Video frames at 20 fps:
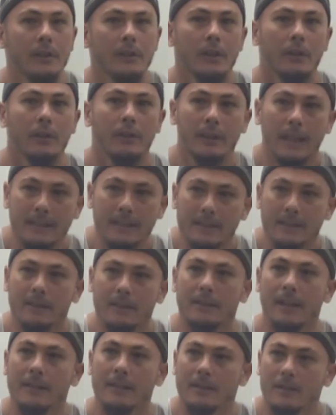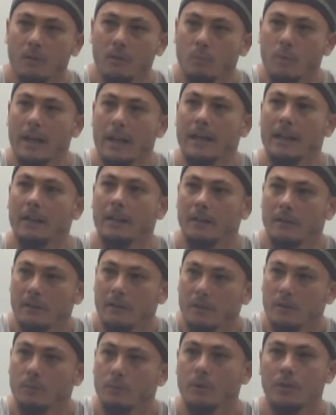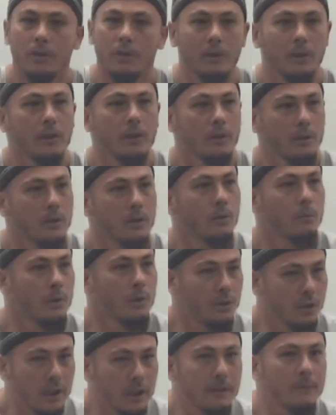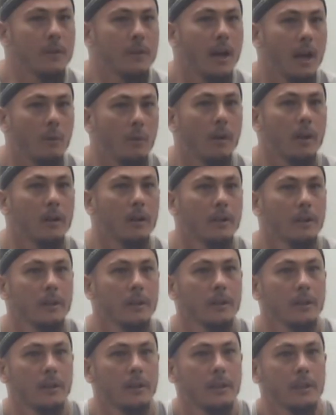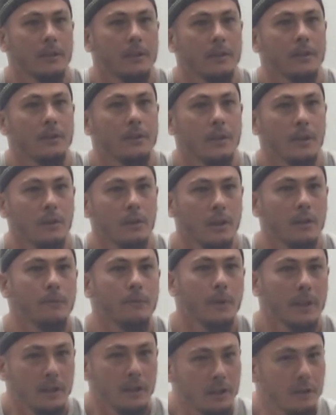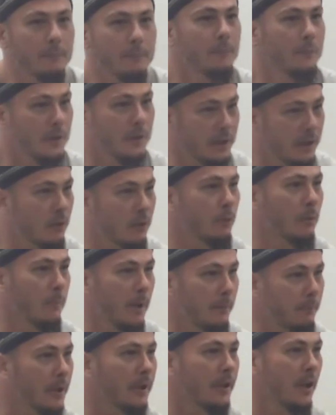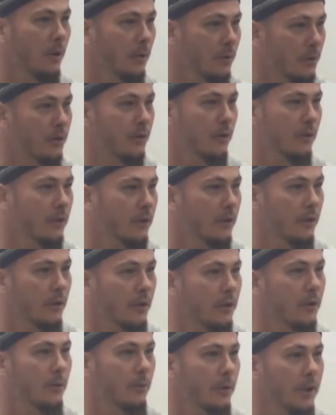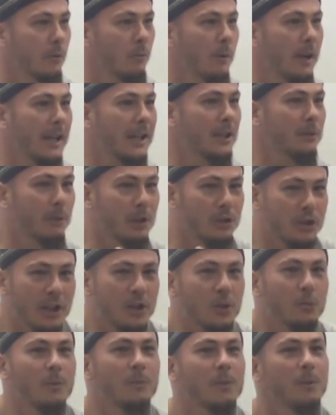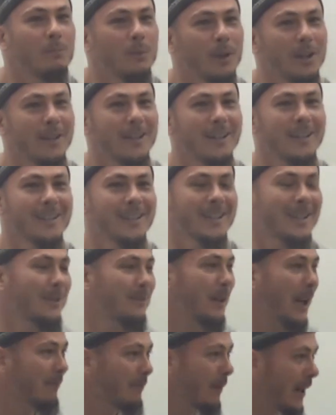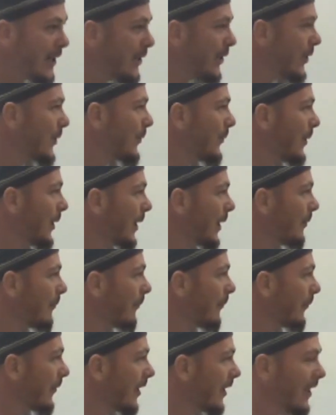So that's the way we should give dawah. So if we can remember those three ways: be gentle with your brother, have patience with him,